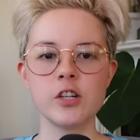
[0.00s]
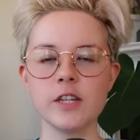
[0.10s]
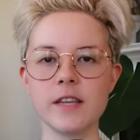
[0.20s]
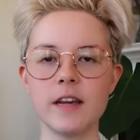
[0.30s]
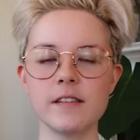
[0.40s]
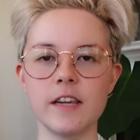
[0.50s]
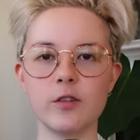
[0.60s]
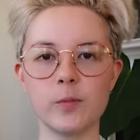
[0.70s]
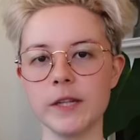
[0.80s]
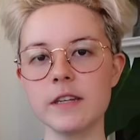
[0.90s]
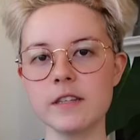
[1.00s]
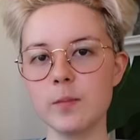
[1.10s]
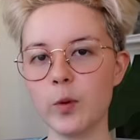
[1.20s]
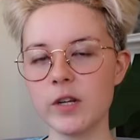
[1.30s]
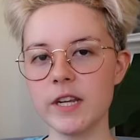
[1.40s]
She says it's really
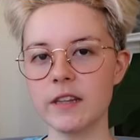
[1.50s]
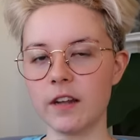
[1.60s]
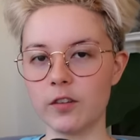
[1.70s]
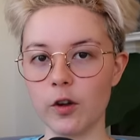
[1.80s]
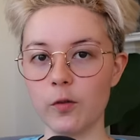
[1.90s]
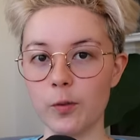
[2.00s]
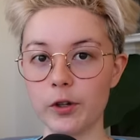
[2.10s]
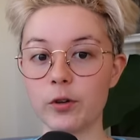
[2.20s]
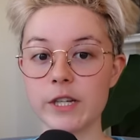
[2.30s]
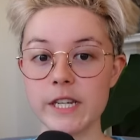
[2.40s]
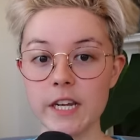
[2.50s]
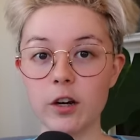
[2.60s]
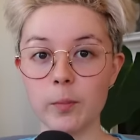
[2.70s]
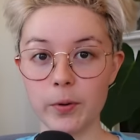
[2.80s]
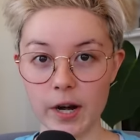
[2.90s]
disappointing that Soph would critique
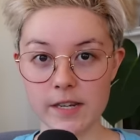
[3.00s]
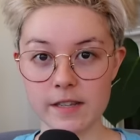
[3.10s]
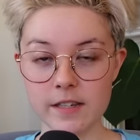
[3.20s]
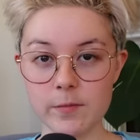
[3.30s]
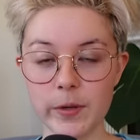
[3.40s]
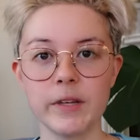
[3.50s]
her prices